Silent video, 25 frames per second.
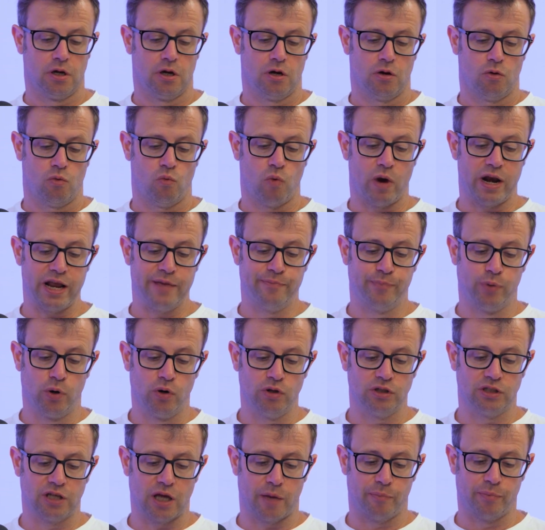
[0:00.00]
When he
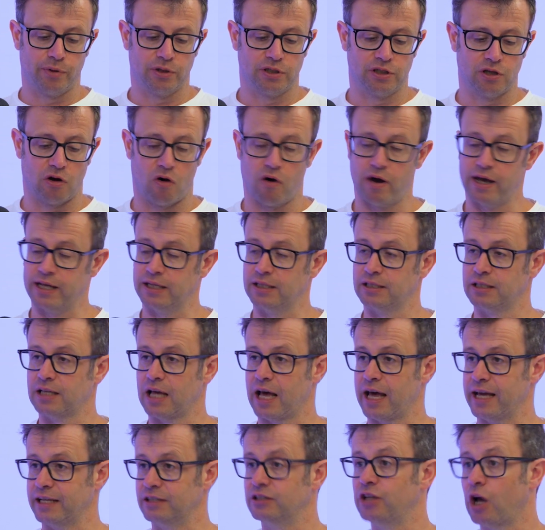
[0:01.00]
puts up a sign
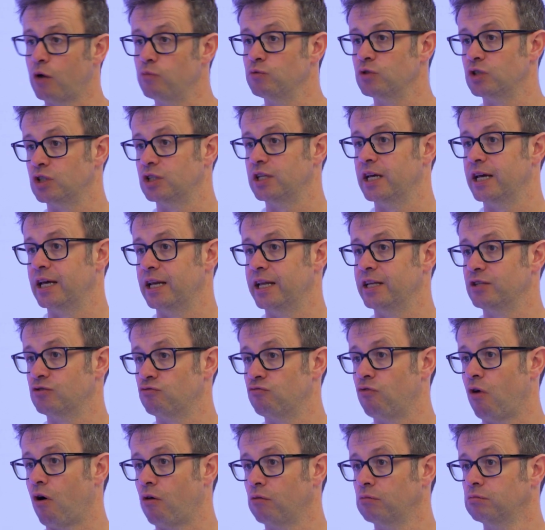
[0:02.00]
saying, don't steal, it's
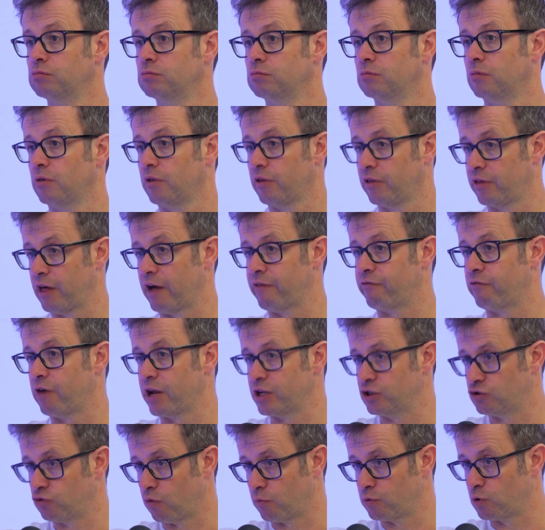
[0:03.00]
wrong, theft
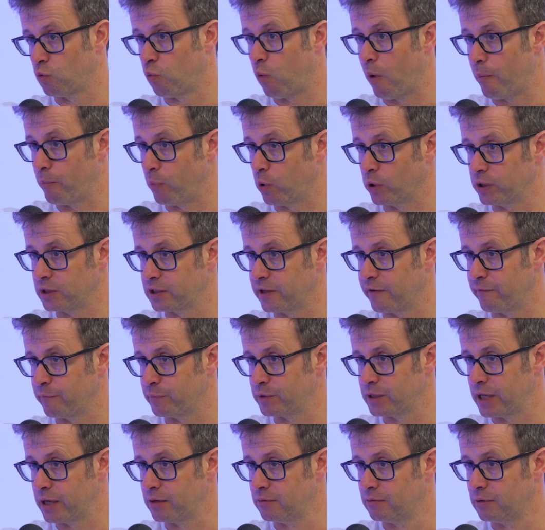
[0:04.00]
rates drop to
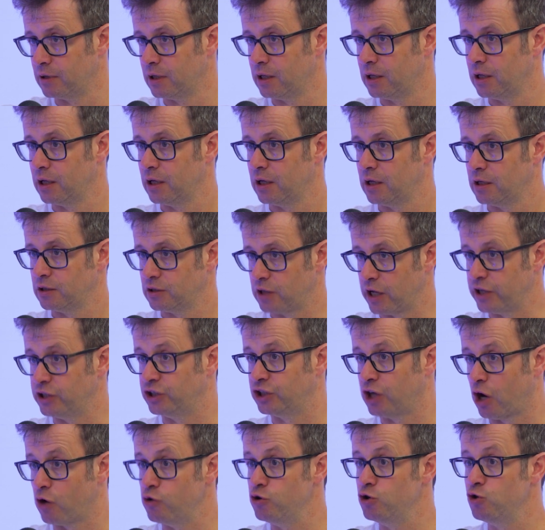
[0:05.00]
1.7%. So he's
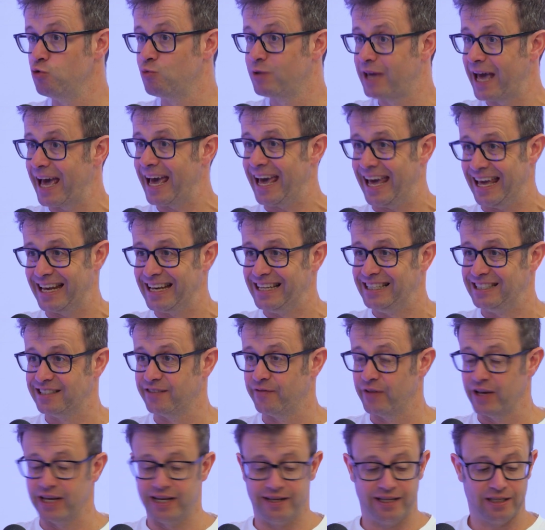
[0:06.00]
shown you can
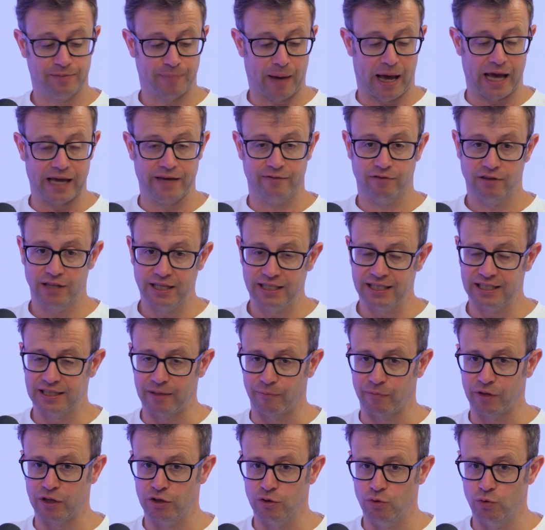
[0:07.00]
intervene in this behaviour. This is
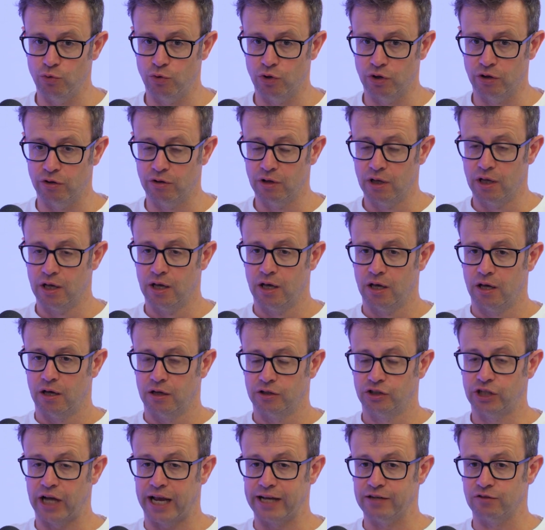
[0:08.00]
something you can
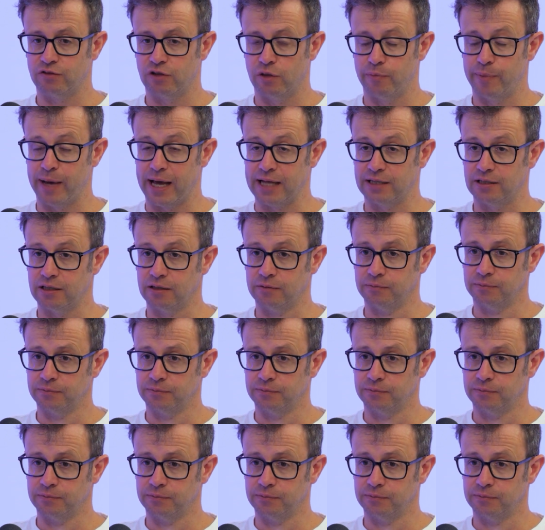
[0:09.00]
change for the better.